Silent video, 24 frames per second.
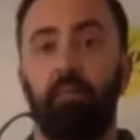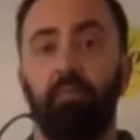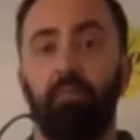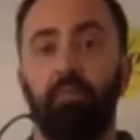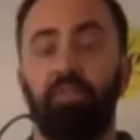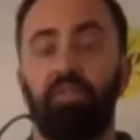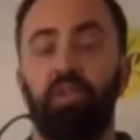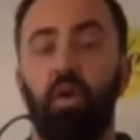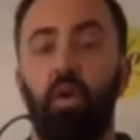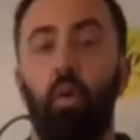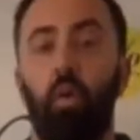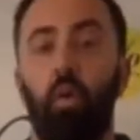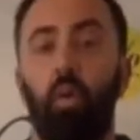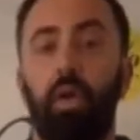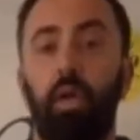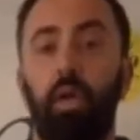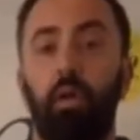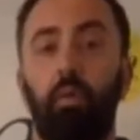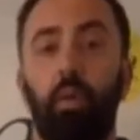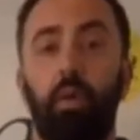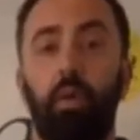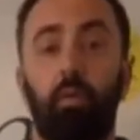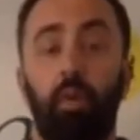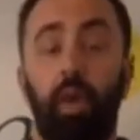So
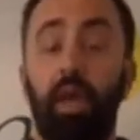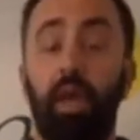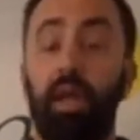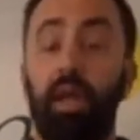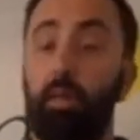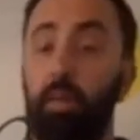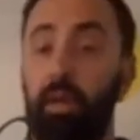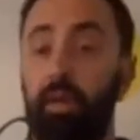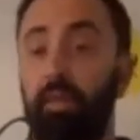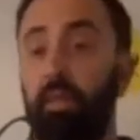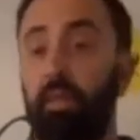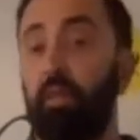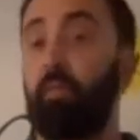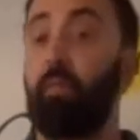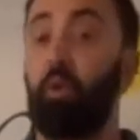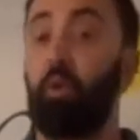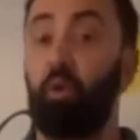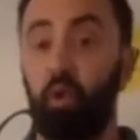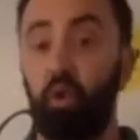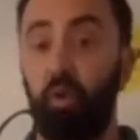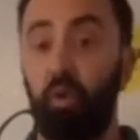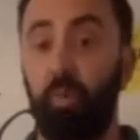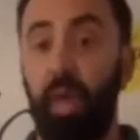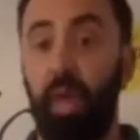we recommend the
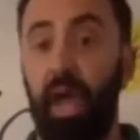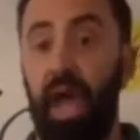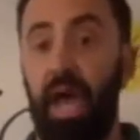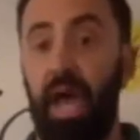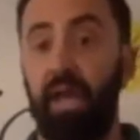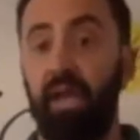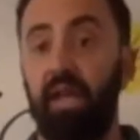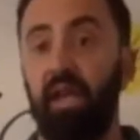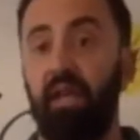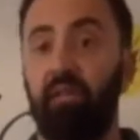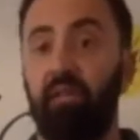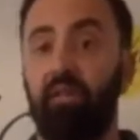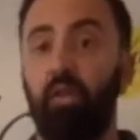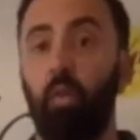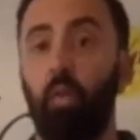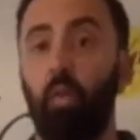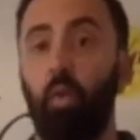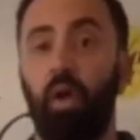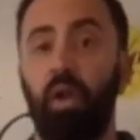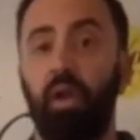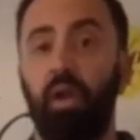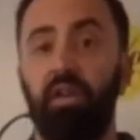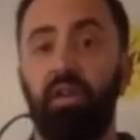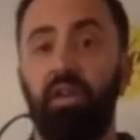maroon pad. If you
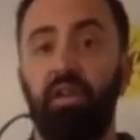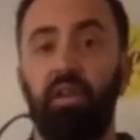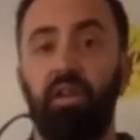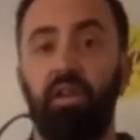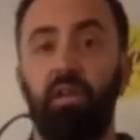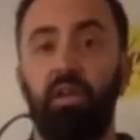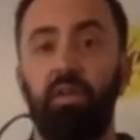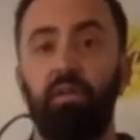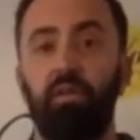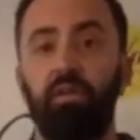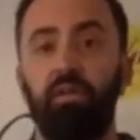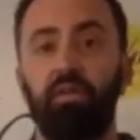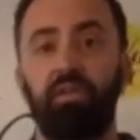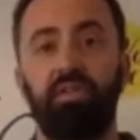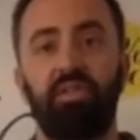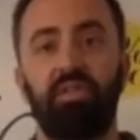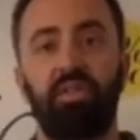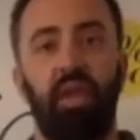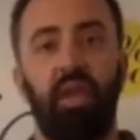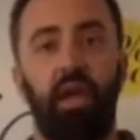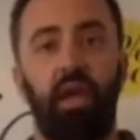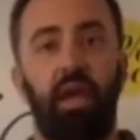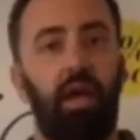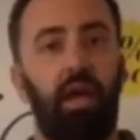wanted to use,